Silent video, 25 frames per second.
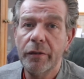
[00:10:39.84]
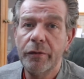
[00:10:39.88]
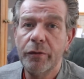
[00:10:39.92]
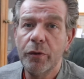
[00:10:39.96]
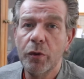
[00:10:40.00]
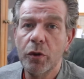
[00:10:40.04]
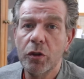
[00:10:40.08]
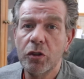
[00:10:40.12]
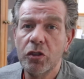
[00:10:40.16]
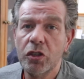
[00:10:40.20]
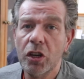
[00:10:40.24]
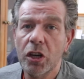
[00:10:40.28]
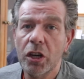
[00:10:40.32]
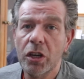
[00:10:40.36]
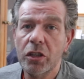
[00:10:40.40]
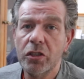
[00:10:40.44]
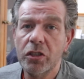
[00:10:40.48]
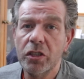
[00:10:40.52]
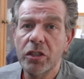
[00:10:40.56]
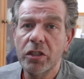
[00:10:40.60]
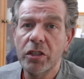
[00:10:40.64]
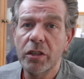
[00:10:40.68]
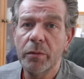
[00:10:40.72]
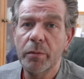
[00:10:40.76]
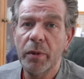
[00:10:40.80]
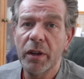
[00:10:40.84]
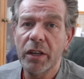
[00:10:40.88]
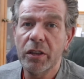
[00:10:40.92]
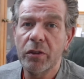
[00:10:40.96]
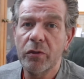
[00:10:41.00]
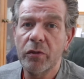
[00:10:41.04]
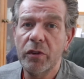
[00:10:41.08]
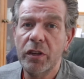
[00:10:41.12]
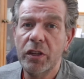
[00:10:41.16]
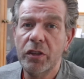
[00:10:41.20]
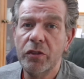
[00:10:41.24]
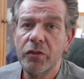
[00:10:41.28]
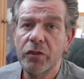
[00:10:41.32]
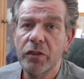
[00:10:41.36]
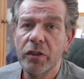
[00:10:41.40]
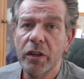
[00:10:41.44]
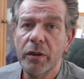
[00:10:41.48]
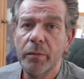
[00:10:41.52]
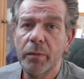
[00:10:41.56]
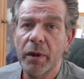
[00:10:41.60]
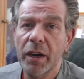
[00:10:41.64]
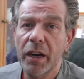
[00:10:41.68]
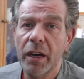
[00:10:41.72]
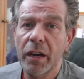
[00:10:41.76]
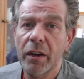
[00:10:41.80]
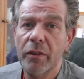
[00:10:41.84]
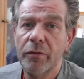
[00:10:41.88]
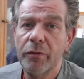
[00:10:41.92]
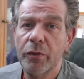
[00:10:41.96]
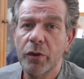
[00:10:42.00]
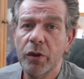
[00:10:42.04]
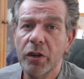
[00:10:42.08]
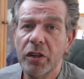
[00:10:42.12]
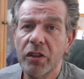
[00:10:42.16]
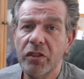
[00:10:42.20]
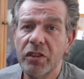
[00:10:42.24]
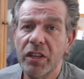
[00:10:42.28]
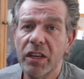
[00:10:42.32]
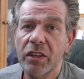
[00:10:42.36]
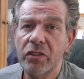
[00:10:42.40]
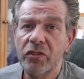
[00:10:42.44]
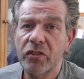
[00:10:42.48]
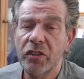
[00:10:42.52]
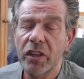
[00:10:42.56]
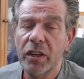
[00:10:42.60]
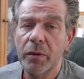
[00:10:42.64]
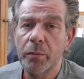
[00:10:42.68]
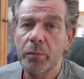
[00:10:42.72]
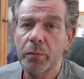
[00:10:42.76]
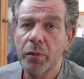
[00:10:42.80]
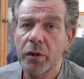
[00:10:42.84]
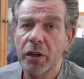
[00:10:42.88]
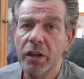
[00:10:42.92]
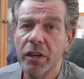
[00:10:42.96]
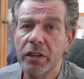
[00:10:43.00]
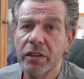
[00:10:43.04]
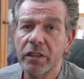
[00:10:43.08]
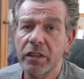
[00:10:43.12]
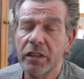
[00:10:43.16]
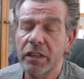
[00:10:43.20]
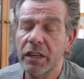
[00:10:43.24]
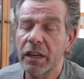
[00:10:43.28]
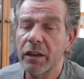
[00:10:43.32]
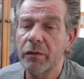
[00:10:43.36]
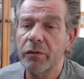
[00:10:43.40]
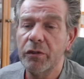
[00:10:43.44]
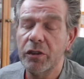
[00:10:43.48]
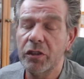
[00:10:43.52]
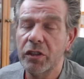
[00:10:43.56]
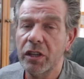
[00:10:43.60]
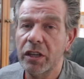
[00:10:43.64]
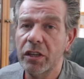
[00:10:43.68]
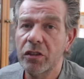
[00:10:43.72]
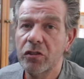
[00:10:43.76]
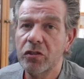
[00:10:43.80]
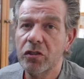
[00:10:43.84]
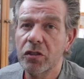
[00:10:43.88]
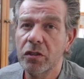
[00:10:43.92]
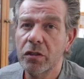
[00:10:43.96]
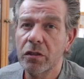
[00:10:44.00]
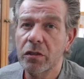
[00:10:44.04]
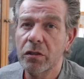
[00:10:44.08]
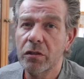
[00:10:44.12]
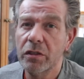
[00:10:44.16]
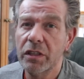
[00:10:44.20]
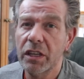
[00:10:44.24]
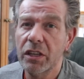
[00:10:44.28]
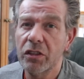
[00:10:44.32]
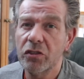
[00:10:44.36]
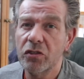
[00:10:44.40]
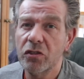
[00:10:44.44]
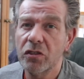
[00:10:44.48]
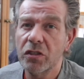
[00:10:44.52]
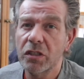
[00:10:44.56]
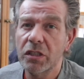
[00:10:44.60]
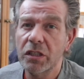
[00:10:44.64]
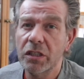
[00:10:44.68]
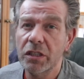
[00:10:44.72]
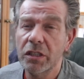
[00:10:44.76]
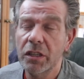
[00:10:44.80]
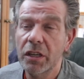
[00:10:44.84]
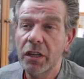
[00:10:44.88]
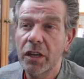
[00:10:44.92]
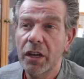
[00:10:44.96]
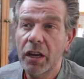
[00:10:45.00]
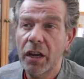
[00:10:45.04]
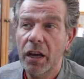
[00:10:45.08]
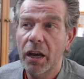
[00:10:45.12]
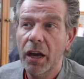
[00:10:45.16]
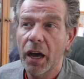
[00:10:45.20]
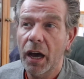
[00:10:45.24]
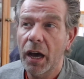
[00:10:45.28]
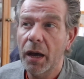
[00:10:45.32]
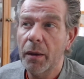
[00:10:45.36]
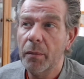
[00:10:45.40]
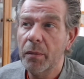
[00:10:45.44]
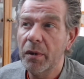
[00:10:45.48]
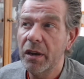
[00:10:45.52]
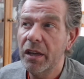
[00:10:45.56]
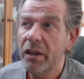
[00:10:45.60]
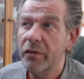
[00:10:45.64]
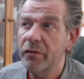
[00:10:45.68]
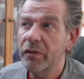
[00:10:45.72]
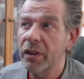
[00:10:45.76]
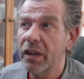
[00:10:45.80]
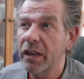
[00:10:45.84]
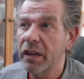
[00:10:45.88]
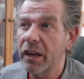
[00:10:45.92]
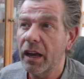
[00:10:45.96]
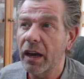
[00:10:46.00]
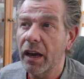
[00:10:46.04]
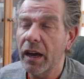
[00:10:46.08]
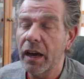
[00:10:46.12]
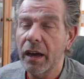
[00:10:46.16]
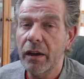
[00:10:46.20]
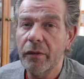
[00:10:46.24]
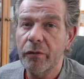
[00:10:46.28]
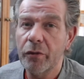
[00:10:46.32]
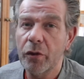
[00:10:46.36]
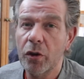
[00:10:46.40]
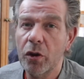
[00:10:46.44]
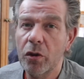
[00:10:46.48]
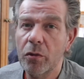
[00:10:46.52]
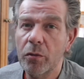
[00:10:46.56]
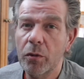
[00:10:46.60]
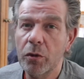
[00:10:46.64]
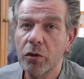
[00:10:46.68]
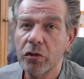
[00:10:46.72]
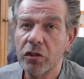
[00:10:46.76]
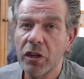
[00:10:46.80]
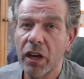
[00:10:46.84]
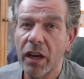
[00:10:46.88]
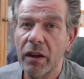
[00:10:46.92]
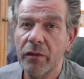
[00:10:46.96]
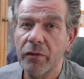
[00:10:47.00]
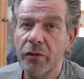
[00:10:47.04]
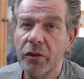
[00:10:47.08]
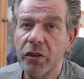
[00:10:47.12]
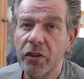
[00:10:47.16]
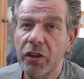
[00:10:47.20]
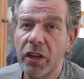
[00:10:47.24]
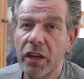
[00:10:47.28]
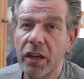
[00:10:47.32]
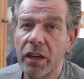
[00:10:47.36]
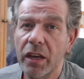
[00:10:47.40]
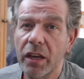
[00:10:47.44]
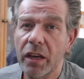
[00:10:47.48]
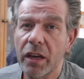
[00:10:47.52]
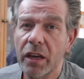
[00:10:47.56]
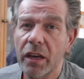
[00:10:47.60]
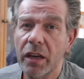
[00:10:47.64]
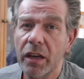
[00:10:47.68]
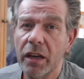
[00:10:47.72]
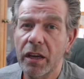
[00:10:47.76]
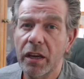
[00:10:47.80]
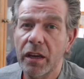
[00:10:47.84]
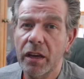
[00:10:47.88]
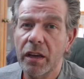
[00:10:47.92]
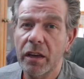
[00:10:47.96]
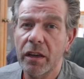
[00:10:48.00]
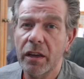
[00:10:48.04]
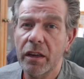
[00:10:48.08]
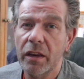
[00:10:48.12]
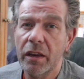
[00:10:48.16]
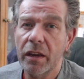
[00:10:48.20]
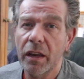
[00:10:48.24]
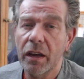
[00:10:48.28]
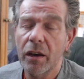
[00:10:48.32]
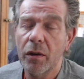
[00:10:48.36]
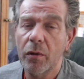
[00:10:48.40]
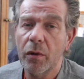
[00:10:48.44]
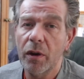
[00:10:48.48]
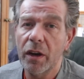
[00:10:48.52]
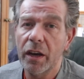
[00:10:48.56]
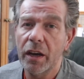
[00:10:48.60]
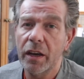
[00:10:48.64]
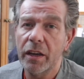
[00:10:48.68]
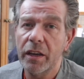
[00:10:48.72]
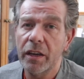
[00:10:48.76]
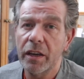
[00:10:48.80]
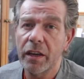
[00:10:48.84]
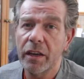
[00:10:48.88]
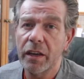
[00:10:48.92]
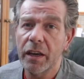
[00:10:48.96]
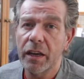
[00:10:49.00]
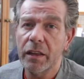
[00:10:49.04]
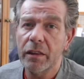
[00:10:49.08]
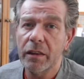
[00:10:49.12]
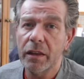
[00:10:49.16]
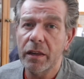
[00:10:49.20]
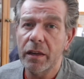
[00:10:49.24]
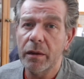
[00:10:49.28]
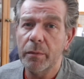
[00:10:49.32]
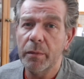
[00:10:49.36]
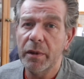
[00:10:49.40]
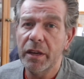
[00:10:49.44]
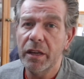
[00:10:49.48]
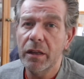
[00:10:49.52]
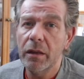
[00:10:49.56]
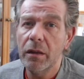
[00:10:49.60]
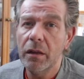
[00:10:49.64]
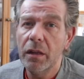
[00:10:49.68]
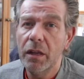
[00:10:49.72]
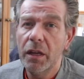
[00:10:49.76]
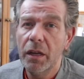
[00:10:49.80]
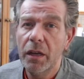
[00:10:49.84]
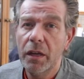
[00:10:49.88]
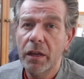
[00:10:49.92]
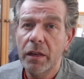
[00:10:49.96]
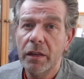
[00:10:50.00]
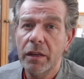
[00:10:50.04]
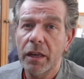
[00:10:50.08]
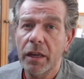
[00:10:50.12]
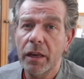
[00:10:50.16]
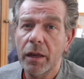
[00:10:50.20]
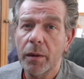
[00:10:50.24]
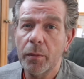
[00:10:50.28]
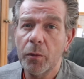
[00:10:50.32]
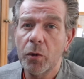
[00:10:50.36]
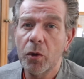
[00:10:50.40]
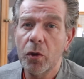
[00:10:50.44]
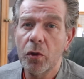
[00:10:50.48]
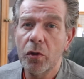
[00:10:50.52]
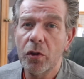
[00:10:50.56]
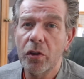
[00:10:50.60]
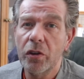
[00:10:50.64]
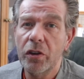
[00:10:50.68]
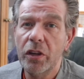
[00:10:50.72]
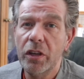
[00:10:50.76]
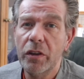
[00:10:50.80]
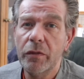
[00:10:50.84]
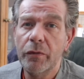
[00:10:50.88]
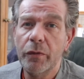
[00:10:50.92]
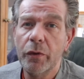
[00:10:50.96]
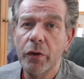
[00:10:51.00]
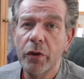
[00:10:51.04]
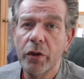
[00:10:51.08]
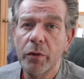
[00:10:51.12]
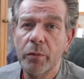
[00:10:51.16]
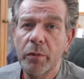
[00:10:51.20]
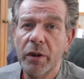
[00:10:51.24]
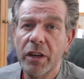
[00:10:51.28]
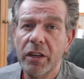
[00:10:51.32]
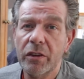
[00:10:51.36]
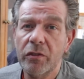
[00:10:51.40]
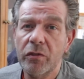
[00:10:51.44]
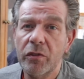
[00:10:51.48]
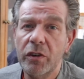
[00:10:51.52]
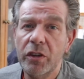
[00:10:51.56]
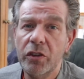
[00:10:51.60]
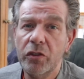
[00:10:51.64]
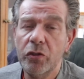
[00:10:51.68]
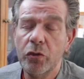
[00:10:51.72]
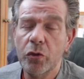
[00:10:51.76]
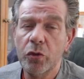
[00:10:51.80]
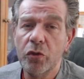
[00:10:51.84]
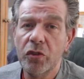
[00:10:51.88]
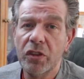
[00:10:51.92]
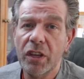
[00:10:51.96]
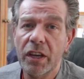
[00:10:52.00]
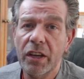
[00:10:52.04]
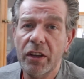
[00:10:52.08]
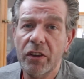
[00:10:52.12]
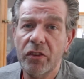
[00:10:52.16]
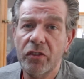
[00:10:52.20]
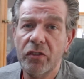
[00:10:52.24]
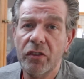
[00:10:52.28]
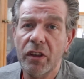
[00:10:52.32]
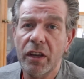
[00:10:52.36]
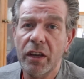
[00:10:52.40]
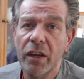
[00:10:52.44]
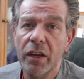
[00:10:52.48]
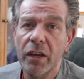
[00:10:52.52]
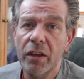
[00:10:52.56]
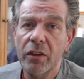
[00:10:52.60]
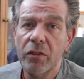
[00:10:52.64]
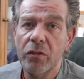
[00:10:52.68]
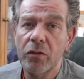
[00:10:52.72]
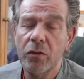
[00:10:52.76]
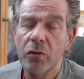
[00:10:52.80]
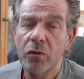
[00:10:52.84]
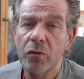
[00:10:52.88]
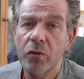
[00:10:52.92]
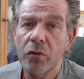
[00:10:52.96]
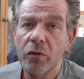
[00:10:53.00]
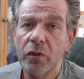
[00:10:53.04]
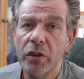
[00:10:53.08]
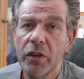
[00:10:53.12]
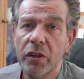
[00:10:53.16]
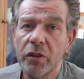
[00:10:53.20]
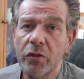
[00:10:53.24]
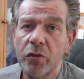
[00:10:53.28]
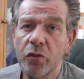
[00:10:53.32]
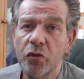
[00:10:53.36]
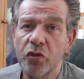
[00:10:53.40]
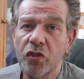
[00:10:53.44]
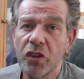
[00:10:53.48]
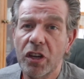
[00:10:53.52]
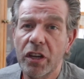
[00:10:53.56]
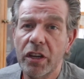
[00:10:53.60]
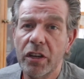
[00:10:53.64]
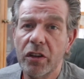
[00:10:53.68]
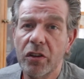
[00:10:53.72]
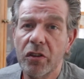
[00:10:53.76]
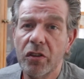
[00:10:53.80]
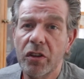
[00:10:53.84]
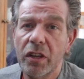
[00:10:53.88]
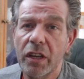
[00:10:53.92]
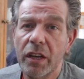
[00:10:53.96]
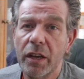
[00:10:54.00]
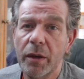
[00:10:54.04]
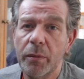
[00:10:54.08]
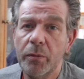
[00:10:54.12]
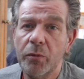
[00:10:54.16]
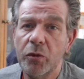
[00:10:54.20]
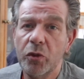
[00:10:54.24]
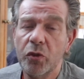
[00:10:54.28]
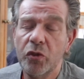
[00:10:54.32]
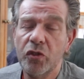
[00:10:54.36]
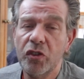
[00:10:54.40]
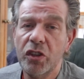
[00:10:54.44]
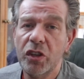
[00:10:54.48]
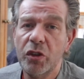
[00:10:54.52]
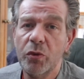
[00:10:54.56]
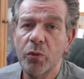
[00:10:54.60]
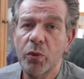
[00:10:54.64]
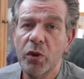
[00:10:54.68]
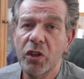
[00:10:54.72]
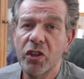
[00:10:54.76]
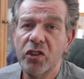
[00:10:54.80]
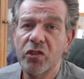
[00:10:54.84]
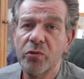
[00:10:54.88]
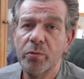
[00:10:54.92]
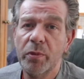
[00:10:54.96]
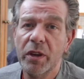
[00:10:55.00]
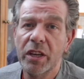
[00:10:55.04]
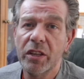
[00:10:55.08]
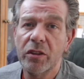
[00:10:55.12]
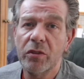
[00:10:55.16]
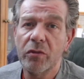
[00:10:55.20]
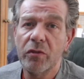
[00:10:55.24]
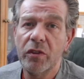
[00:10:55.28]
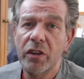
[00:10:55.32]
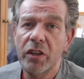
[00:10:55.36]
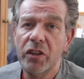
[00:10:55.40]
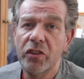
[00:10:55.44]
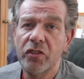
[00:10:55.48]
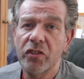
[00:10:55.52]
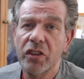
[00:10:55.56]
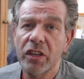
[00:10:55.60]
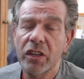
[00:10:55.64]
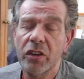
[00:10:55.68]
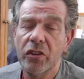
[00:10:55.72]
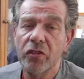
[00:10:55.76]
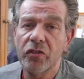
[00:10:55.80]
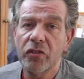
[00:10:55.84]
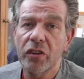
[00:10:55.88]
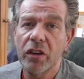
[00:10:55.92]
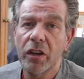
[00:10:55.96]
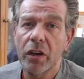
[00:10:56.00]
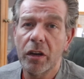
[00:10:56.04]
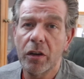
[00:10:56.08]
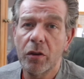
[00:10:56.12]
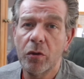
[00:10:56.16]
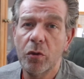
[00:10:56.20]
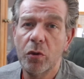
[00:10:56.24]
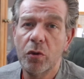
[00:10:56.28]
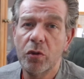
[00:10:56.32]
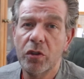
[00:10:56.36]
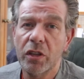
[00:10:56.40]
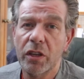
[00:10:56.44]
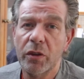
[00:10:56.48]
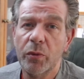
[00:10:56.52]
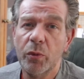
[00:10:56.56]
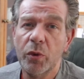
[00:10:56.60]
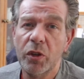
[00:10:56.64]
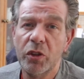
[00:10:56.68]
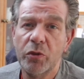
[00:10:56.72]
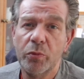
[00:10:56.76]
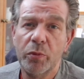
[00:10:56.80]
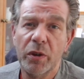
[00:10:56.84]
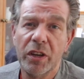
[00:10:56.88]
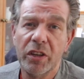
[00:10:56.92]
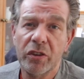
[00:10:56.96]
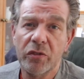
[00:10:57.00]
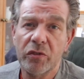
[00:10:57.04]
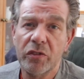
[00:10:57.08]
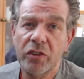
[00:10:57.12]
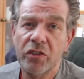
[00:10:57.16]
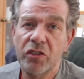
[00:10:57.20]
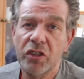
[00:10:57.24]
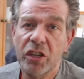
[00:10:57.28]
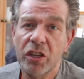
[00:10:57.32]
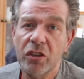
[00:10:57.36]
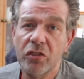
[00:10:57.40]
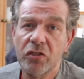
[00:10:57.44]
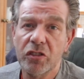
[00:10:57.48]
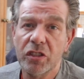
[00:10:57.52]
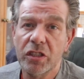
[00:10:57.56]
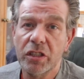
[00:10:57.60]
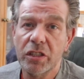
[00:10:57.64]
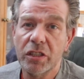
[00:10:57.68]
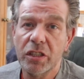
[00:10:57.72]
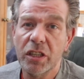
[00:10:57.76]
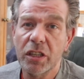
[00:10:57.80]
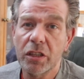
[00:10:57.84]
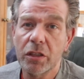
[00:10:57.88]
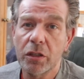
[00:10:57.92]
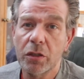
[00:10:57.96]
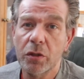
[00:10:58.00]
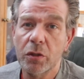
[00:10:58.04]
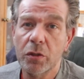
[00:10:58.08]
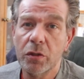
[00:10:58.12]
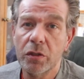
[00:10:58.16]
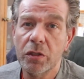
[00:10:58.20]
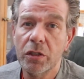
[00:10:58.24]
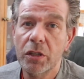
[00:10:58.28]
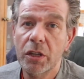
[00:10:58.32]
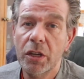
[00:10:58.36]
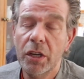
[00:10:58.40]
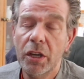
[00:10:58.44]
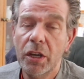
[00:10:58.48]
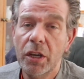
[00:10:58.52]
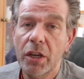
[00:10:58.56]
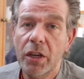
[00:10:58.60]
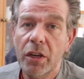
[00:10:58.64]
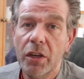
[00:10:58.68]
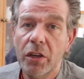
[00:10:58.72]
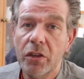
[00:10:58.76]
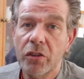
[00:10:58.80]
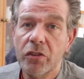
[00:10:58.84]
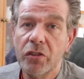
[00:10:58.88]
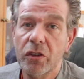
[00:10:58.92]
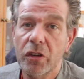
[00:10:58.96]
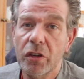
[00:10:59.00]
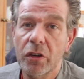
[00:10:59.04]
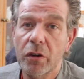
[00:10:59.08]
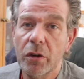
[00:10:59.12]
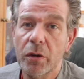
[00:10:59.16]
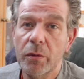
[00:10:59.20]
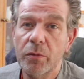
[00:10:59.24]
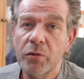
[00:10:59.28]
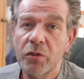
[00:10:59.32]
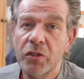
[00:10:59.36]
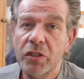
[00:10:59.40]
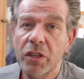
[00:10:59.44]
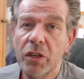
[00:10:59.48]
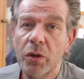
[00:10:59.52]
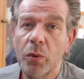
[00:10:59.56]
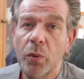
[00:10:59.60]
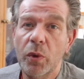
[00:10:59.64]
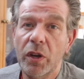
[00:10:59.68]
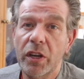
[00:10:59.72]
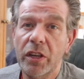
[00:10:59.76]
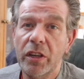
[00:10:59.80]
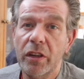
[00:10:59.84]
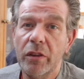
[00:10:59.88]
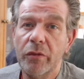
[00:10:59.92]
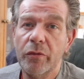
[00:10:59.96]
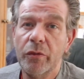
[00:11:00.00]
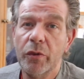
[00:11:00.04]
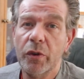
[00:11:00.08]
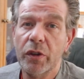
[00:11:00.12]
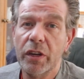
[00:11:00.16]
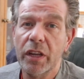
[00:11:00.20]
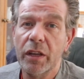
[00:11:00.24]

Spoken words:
for charging the batteries for the testing part and everything. So that's I believe that I have almost everything now I get in the mail that I'm gonna need for the batteries to test and to cycle them to see which battery cells are good and which battery cells are not good. So I'm still waiting for